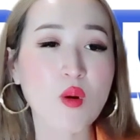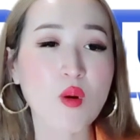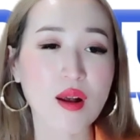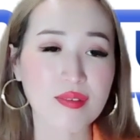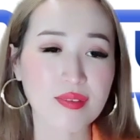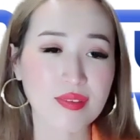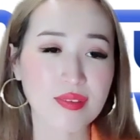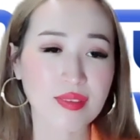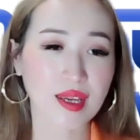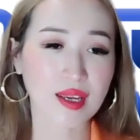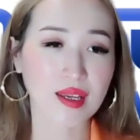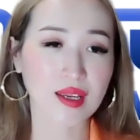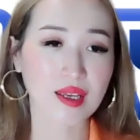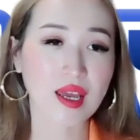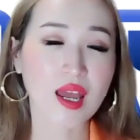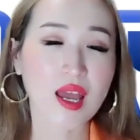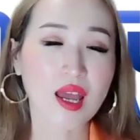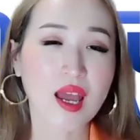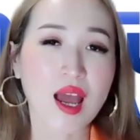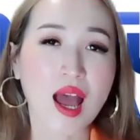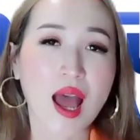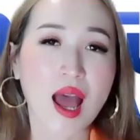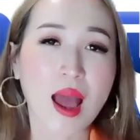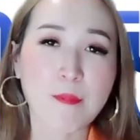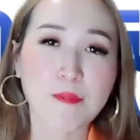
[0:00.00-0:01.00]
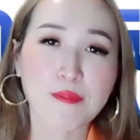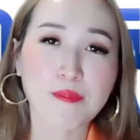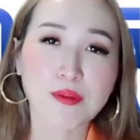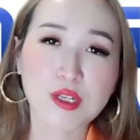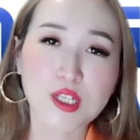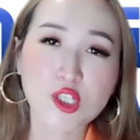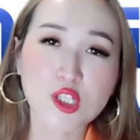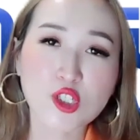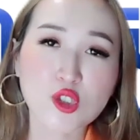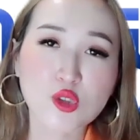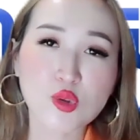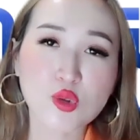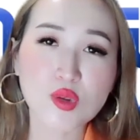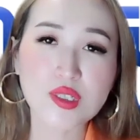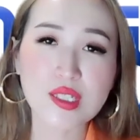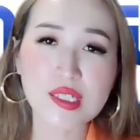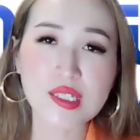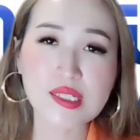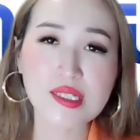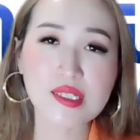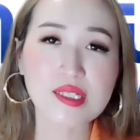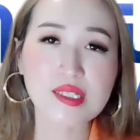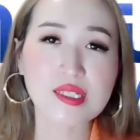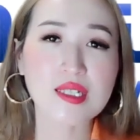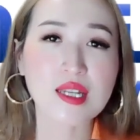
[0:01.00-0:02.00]
one thing, I'm pretty sure
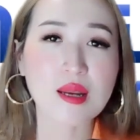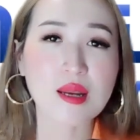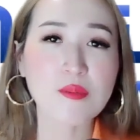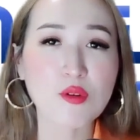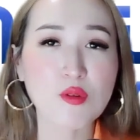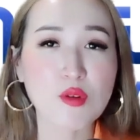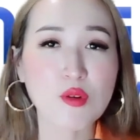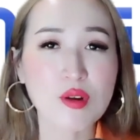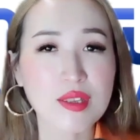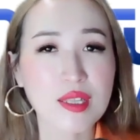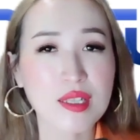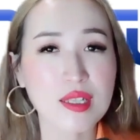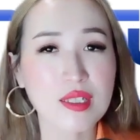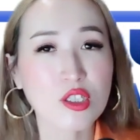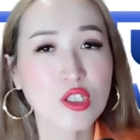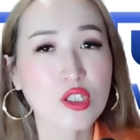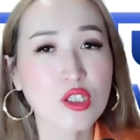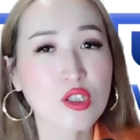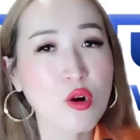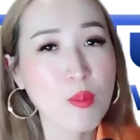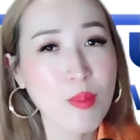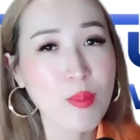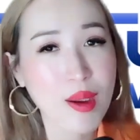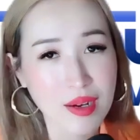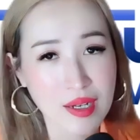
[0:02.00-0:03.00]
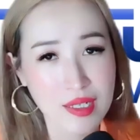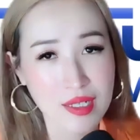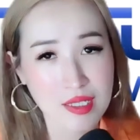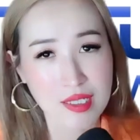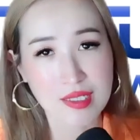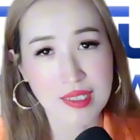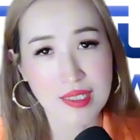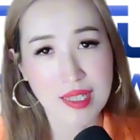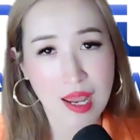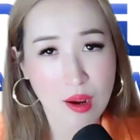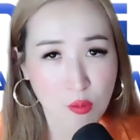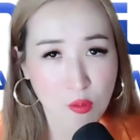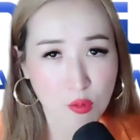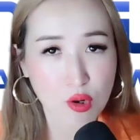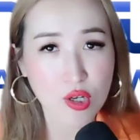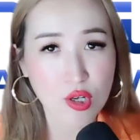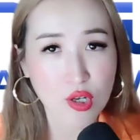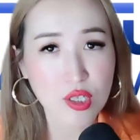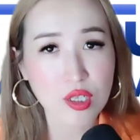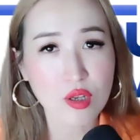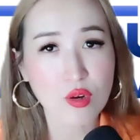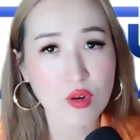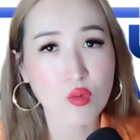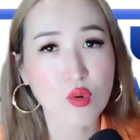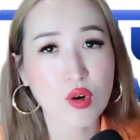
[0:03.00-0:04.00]
this is number one thing, no matter it's a
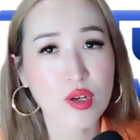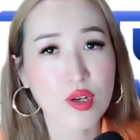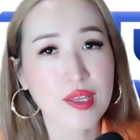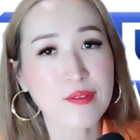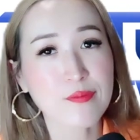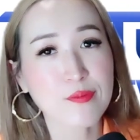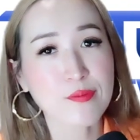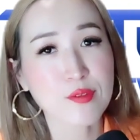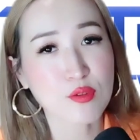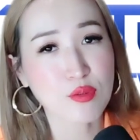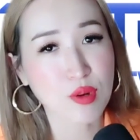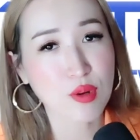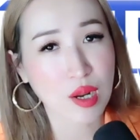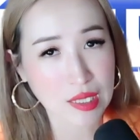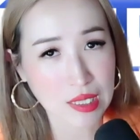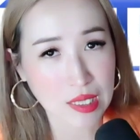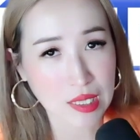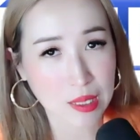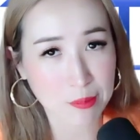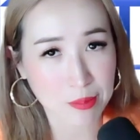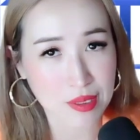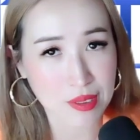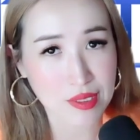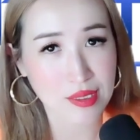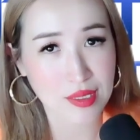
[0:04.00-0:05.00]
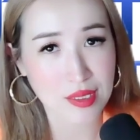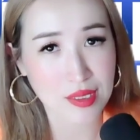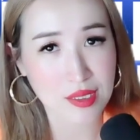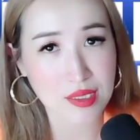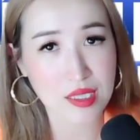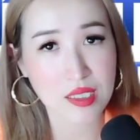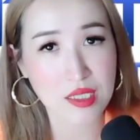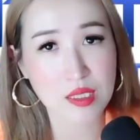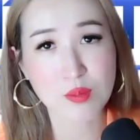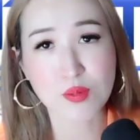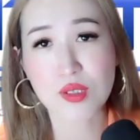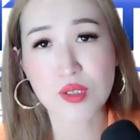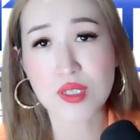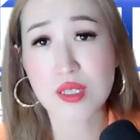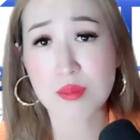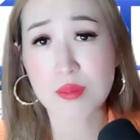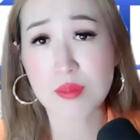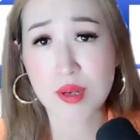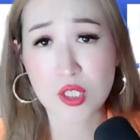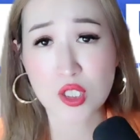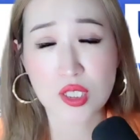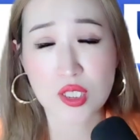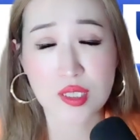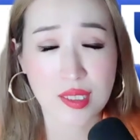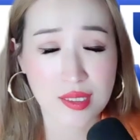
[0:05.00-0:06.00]
network or if you're running a business, it's pretty
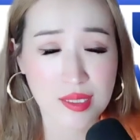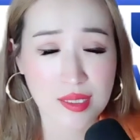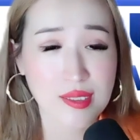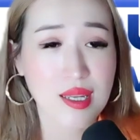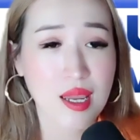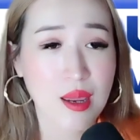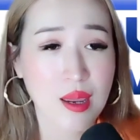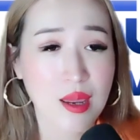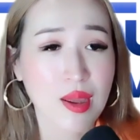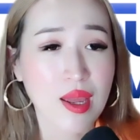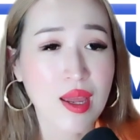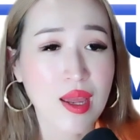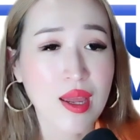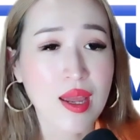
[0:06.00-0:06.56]
much the same,